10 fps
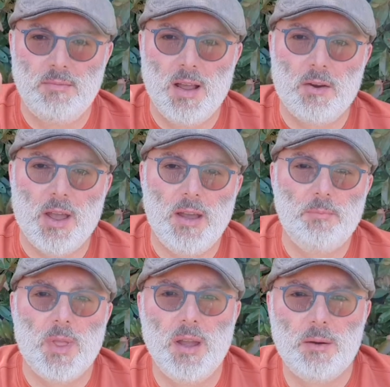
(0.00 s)
Okay,
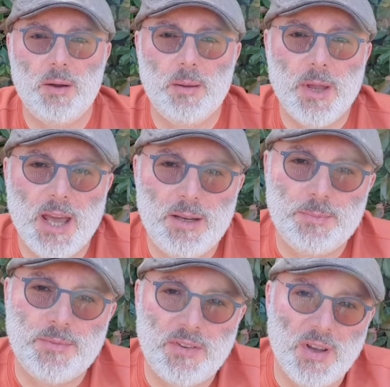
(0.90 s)
here I am again.
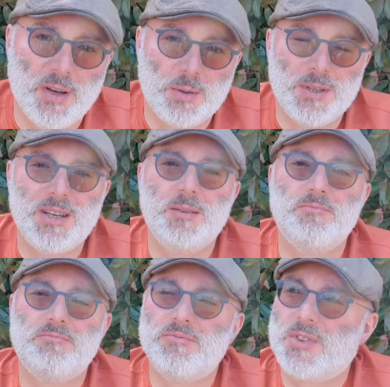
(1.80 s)
So
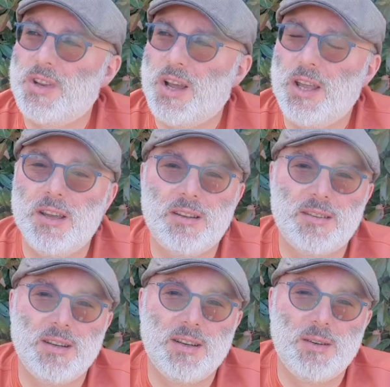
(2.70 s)
today
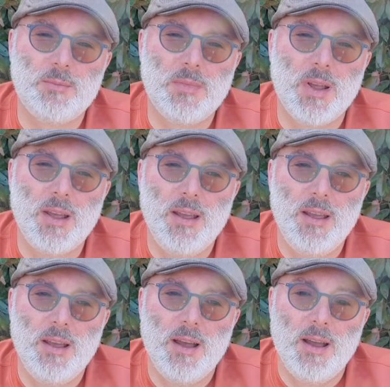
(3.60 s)
it's a
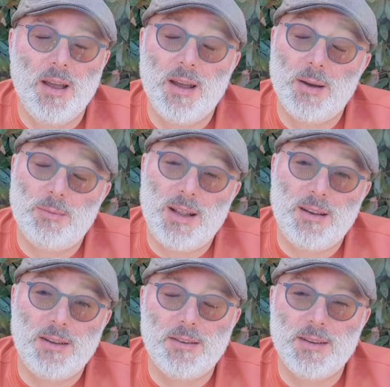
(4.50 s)
little
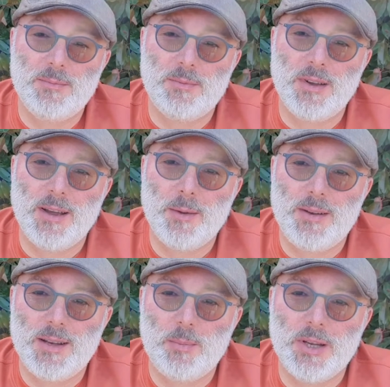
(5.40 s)

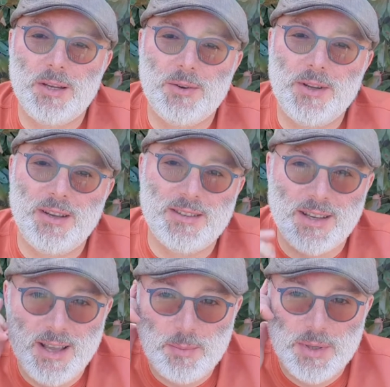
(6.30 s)
bit annoying
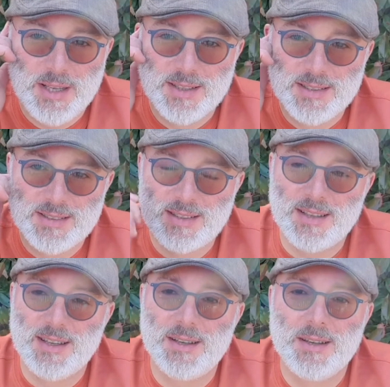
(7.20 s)
day because
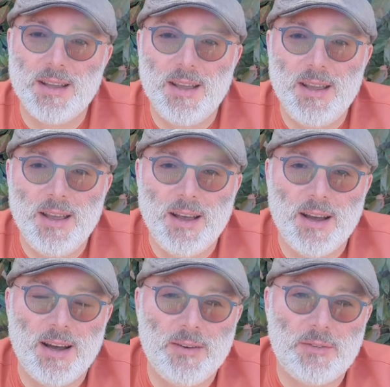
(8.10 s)

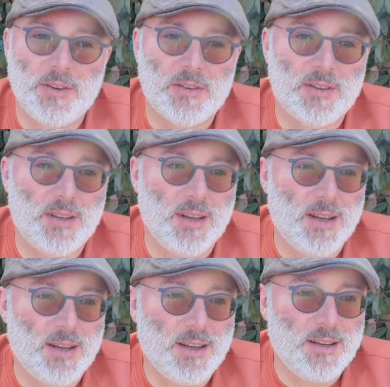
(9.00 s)
I've just
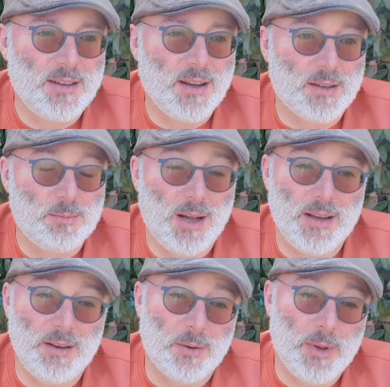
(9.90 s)
got
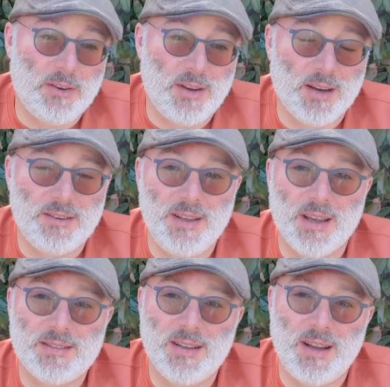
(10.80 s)
the information actually
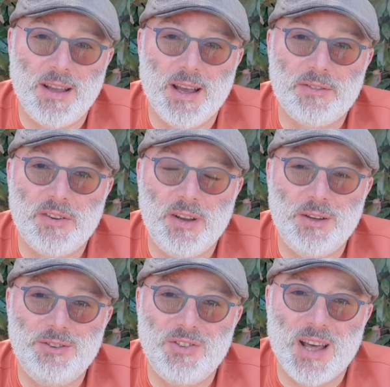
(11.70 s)
yesterday
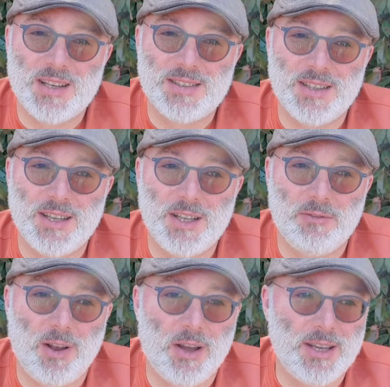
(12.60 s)
afternoon that the
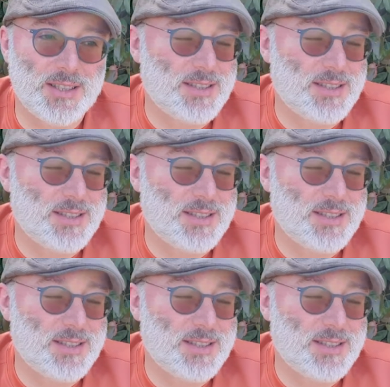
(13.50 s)
flight